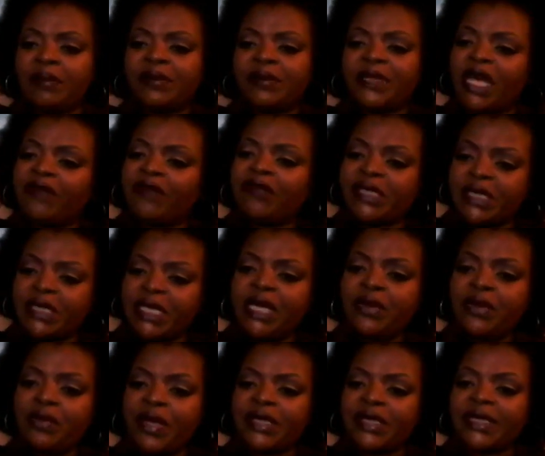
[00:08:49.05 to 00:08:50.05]

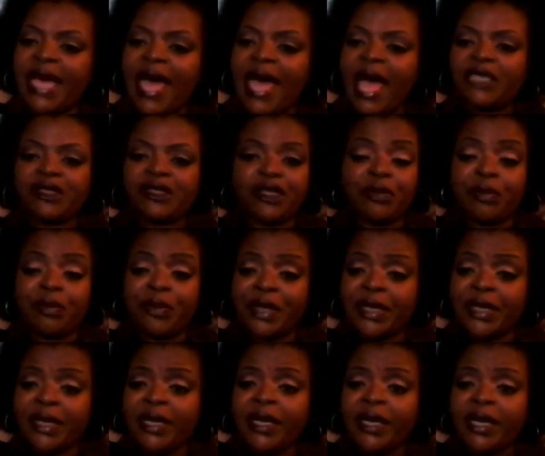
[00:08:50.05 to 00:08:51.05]
self-esteem was actually
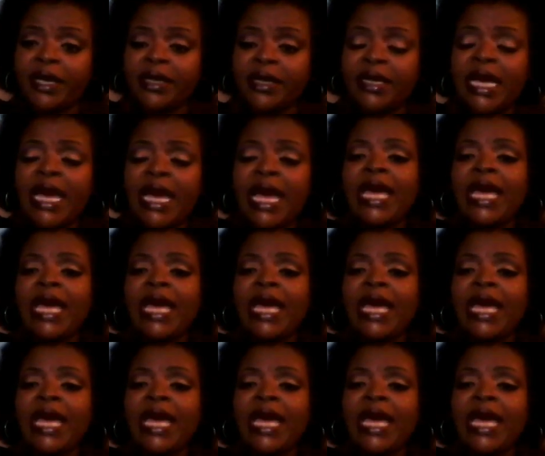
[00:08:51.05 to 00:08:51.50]
pretty good.